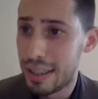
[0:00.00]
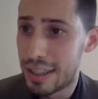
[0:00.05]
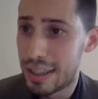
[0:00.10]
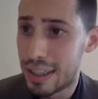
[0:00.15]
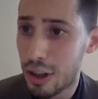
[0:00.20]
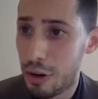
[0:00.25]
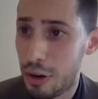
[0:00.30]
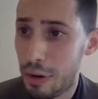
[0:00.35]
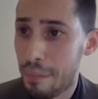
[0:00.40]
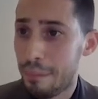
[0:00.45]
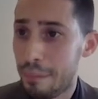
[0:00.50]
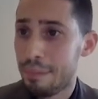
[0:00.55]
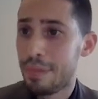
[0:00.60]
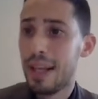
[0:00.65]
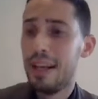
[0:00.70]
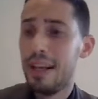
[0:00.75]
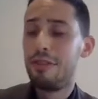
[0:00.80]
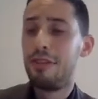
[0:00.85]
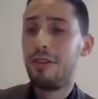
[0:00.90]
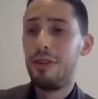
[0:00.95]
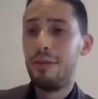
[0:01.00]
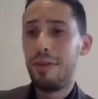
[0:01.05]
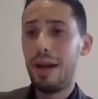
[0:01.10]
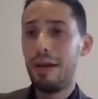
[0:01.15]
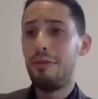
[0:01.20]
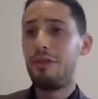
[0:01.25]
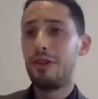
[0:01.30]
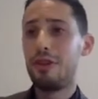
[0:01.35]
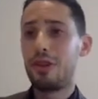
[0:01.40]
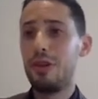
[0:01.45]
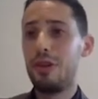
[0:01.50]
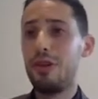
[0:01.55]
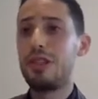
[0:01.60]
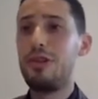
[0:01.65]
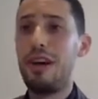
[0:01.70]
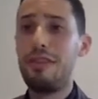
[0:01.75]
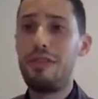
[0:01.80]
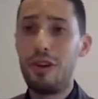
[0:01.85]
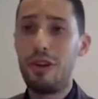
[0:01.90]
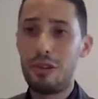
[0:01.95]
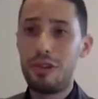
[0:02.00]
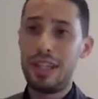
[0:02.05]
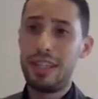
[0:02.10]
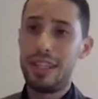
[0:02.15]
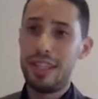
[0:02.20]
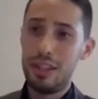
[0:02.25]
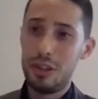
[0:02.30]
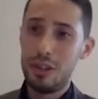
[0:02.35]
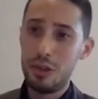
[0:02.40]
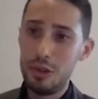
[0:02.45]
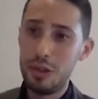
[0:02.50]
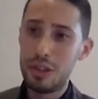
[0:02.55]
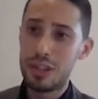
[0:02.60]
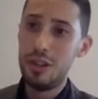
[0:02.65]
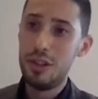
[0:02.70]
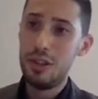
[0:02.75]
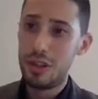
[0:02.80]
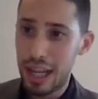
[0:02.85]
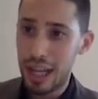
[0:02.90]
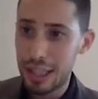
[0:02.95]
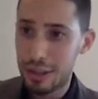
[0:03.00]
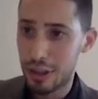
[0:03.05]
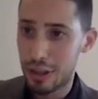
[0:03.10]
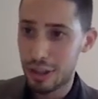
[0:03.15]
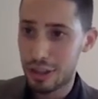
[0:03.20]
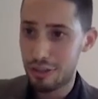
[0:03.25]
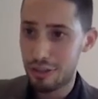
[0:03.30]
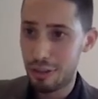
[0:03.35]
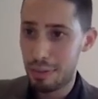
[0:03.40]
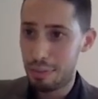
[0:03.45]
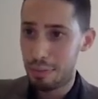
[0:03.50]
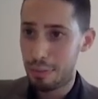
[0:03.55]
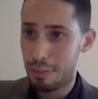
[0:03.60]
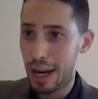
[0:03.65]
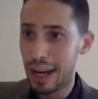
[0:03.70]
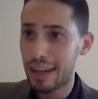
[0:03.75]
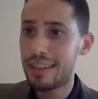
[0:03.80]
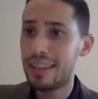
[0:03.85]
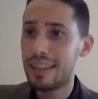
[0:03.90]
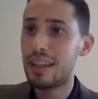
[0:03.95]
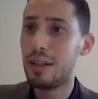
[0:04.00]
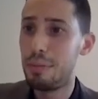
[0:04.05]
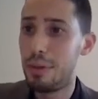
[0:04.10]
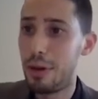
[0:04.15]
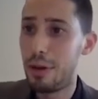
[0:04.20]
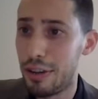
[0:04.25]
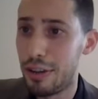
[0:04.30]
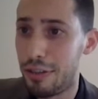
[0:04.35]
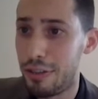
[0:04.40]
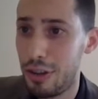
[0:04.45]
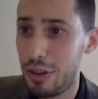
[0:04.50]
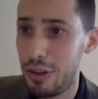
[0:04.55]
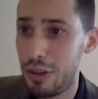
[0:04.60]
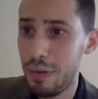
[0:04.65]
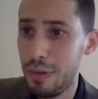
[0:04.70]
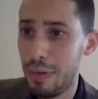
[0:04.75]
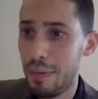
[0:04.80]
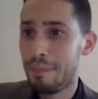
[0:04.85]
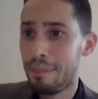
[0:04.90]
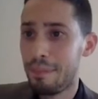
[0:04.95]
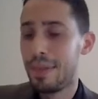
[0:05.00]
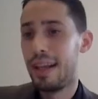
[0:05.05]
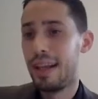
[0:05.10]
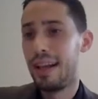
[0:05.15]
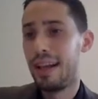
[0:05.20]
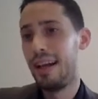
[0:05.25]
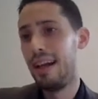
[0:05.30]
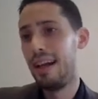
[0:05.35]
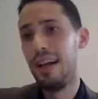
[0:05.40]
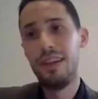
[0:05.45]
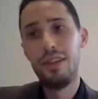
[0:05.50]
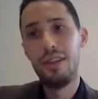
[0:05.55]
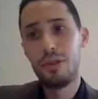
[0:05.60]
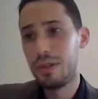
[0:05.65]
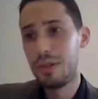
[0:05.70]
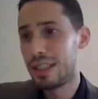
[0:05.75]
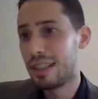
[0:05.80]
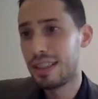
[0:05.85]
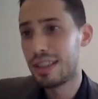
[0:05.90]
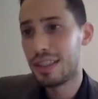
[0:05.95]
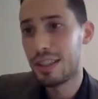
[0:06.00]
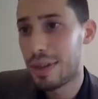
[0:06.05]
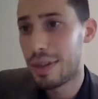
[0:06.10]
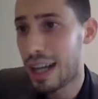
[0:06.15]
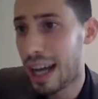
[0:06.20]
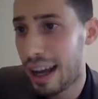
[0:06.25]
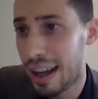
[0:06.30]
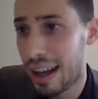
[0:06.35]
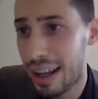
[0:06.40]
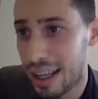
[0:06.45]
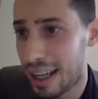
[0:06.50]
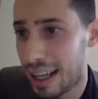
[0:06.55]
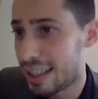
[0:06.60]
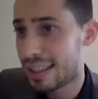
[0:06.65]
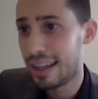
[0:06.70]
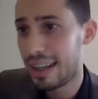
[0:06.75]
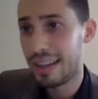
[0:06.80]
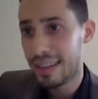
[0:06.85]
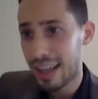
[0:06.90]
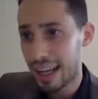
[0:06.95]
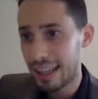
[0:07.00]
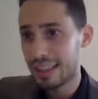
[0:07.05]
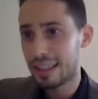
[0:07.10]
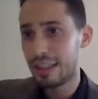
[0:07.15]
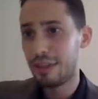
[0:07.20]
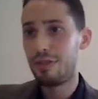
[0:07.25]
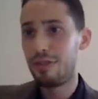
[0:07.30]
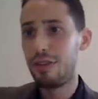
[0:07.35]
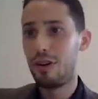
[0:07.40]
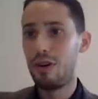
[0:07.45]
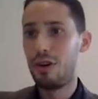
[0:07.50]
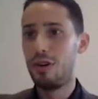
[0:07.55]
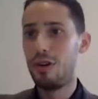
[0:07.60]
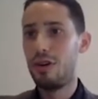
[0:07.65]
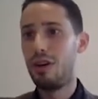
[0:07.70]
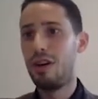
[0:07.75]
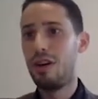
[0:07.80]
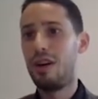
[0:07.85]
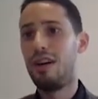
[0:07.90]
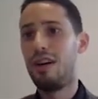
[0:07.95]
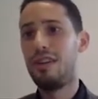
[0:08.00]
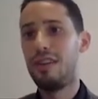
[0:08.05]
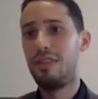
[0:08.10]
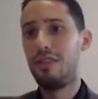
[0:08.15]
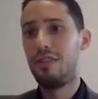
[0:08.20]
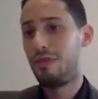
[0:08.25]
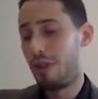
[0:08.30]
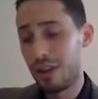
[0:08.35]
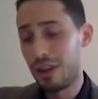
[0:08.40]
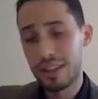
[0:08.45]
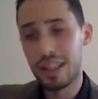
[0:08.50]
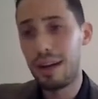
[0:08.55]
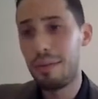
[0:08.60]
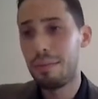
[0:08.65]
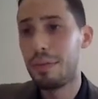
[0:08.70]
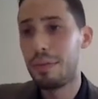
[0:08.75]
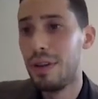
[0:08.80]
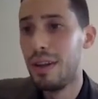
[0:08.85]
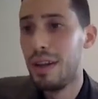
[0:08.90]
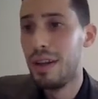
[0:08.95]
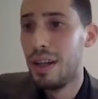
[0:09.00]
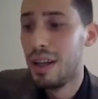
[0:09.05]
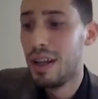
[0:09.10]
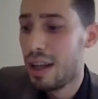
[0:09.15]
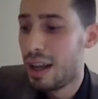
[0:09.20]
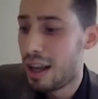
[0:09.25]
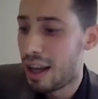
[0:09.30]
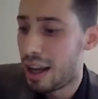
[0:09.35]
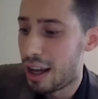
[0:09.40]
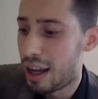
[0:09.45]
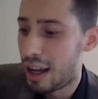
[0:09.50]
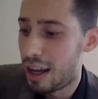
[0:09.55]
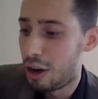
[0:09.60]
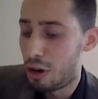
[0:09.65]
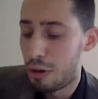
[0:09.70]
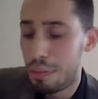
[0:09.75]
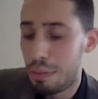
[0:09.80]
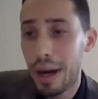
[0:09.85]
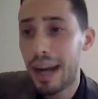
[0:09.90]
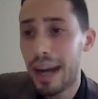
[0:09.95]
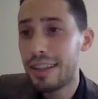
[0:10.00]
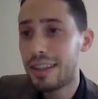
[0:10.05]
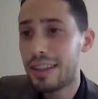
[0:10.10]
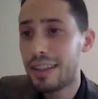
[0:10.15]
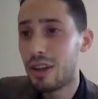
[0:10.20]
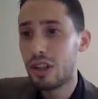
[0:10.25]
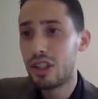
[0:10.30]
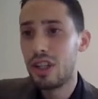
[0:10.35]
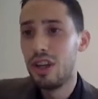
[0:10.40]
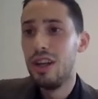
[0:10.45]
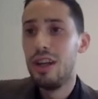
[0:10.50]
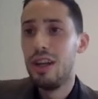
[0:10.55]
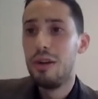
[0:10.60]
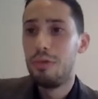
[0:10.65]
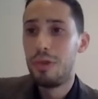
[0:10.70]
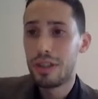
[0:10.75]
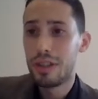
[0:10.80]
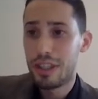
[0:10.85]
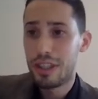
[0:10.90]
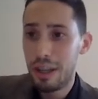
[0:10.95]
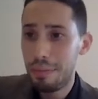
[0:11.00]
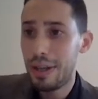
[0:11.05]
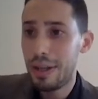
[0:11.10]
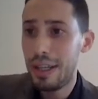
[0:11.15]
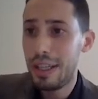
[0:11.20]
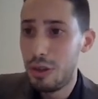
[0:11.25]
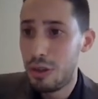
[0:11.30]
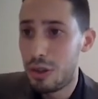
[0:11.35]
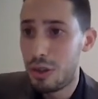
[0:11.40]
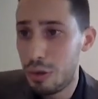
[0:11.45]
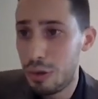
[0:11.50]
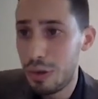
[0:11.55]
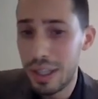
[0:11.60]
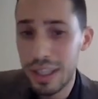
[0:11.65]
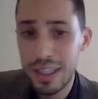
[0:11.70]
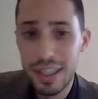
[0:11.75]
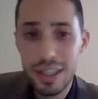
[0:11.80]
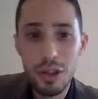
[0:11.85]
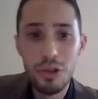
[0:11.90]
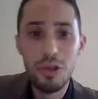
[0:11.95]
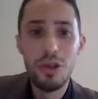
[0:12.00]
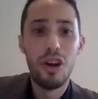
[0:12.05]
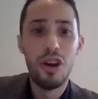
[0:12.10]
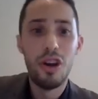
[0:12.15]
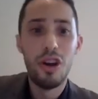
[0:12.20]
So if you remember, for those who have already used neural networks from a practical point of view, using some kind, let's say TensorFlow, for example, or PyTorch, what typically you do is you